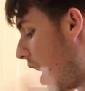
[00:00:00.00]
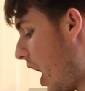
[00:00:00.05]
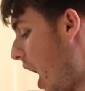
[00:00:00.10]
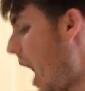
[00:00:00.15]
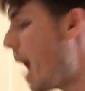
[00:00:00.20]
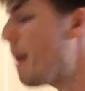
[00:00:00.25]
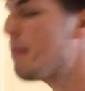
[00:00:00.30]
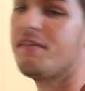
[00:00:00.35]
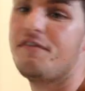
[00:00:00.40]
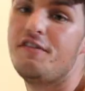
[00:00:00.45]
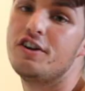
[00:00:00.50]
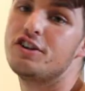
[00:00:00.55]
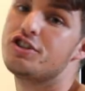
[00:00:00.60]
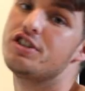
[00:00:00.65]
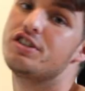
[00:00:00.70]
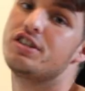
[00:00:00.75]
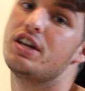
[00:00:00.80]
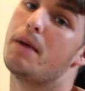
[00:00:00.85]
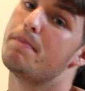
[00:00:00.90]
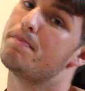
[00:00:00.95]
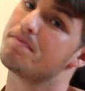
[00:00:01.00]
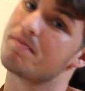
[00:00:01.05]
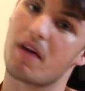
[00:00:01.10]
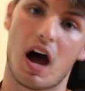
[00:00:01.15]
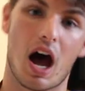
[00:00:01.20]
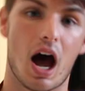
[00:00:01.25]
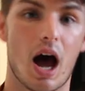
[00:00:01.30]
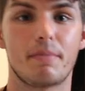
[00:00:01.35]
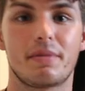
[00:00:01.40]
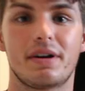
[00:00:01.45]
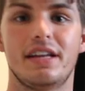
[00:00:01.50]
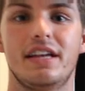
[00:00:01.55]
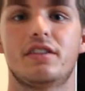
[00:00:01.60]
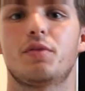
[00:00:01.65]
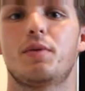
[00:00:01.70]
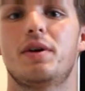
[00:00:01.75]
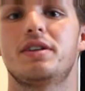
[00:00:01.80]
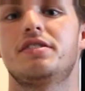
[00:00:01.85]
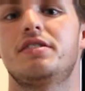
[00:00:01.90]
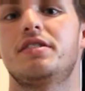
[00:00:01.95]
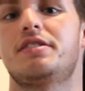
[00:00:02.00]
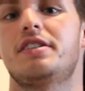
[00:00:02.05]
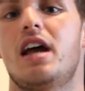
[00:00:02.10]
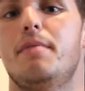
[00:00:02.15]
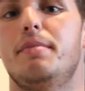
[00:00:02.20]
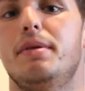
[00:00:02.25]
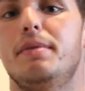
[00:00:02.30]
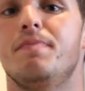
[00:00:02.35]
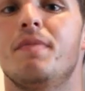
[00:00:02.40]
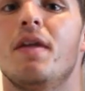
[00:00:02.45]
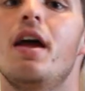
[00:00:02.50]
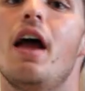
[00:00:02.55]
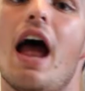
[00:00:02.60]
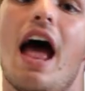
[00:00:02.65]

I'm going to finish this up. I'm going to eat the rest of the salmon,